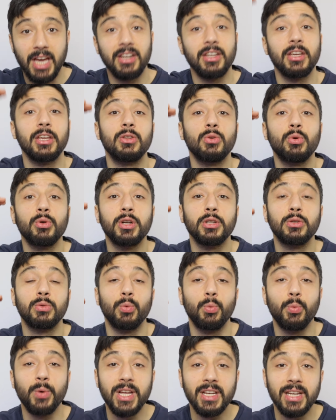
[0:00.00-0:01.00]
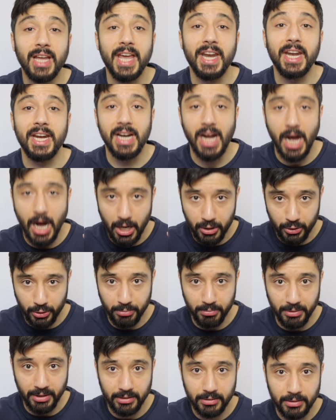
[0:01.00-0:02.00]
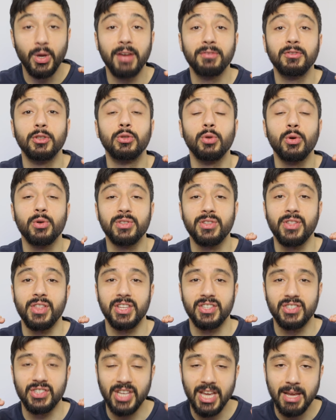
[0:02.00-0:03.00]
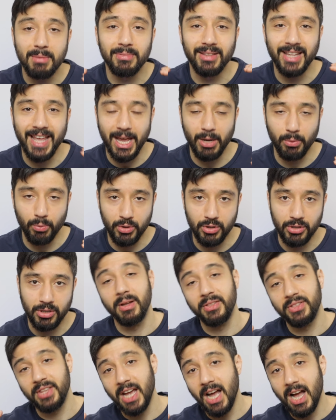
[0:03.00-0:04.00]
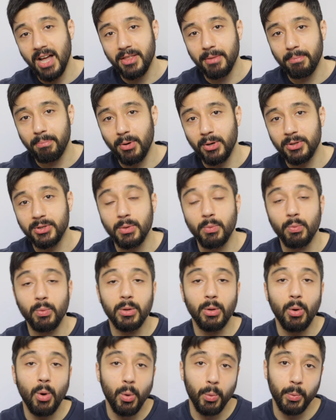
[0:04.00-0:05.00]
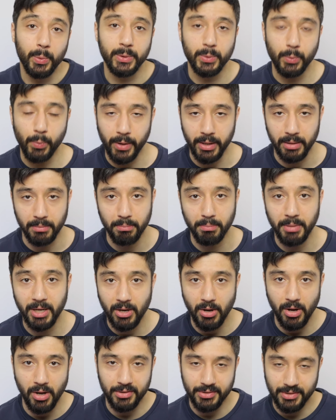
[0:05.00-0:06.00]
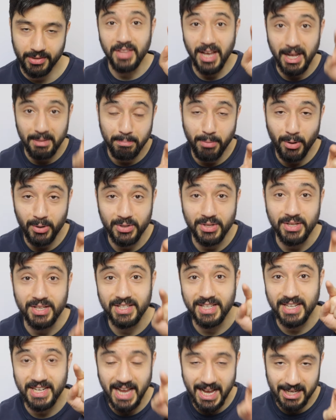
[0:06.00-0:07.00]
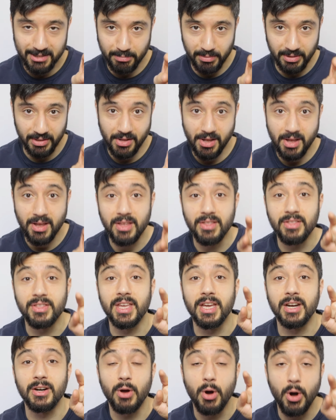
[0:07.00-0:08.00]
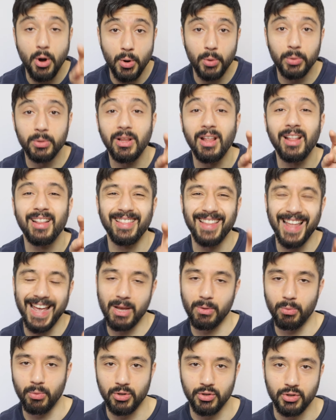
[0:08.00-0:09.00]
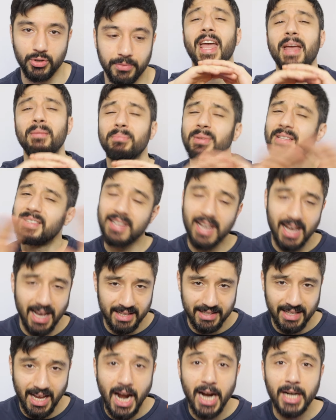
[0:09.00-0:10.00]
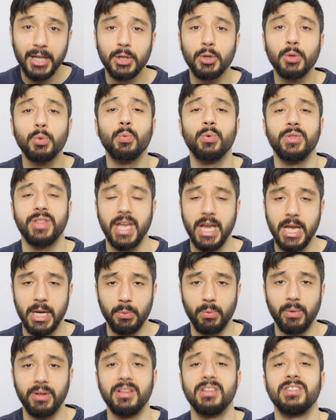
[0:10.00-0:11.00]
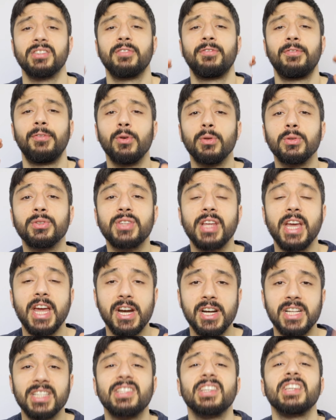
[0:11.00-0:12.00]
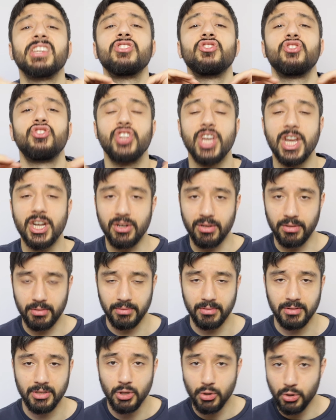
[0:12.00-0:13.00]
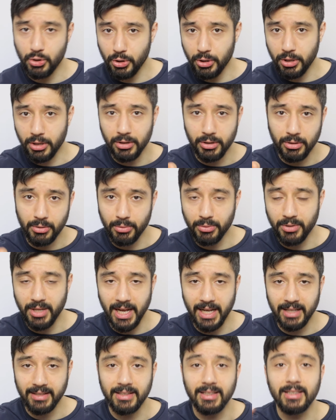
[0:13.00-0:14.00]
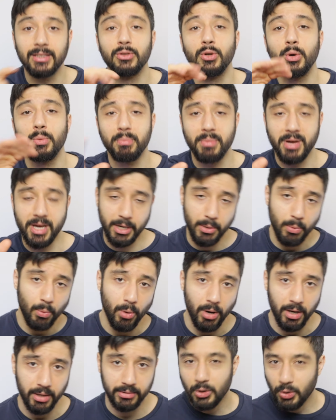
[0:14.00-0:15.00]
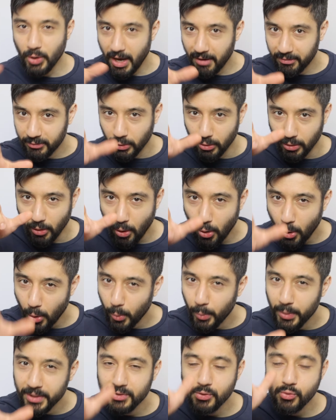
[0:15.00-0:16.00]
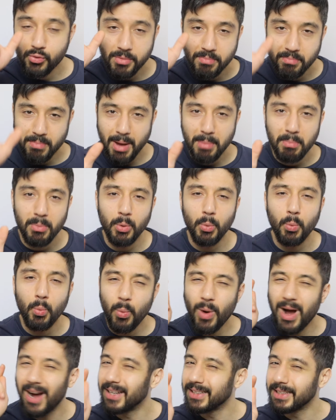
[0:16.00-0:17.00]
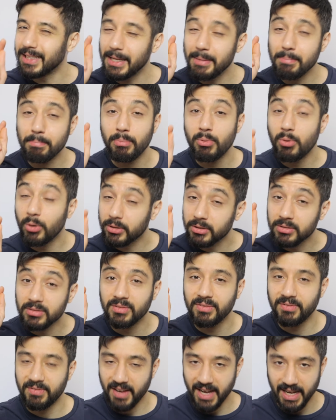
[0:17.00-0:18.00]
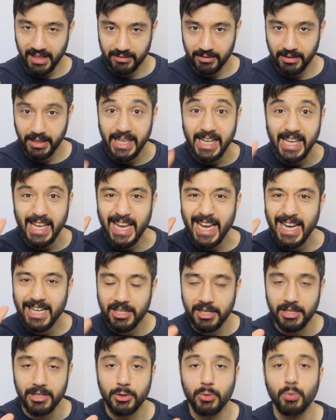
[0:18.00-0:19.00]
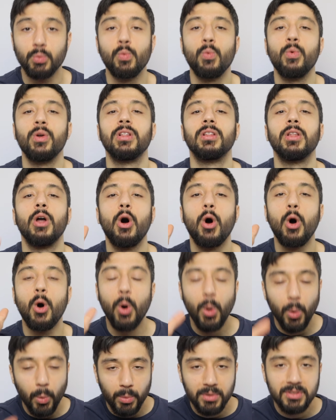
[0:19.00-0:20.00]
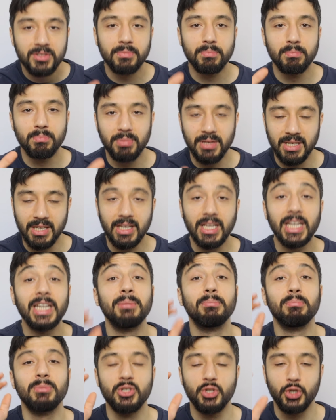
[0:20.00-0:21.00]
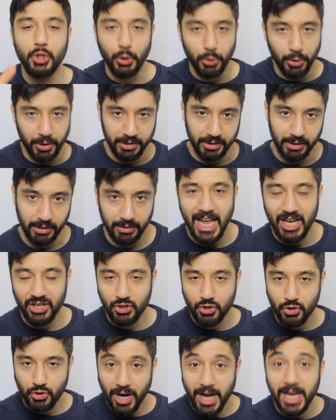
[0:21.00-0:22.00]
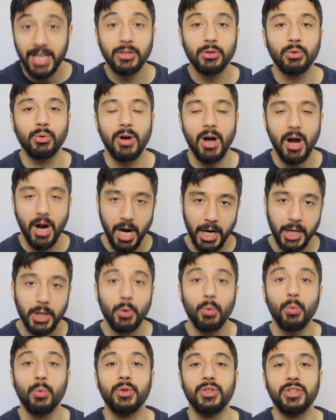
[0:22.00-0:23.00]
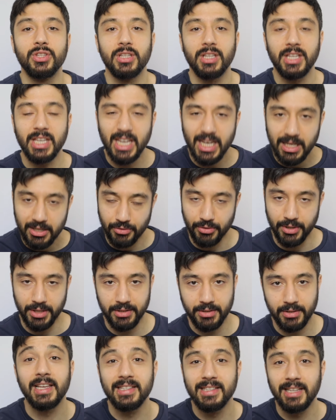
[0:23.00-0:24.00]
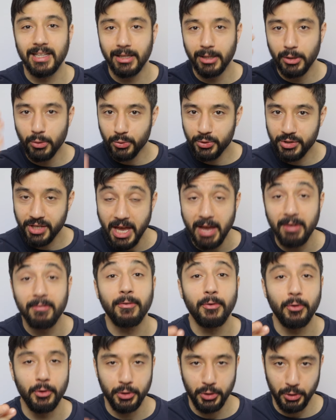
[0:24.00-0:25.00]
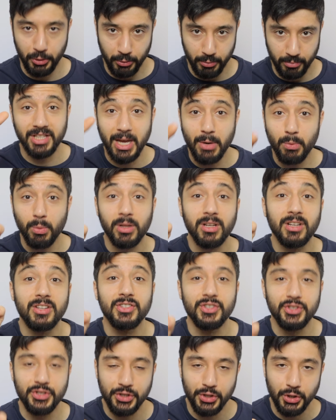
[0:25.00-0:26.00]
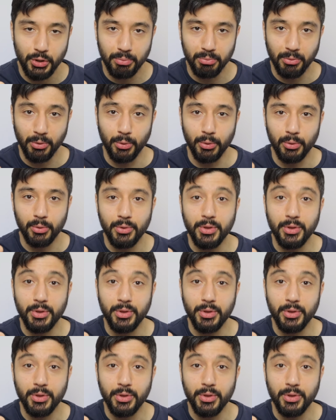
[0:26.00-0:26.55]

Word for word: And in order to win at an argument, you have to talk the same language. But the other person will always win because that person is an expert in their own language. And besides, arguing with anyone is a fool's errand in general. You shouldn't do that no matter what. You have to always remember one important fact. Ignorance will always be in majority, and trying to argue with ignorance is a lose game for you. They will consume you.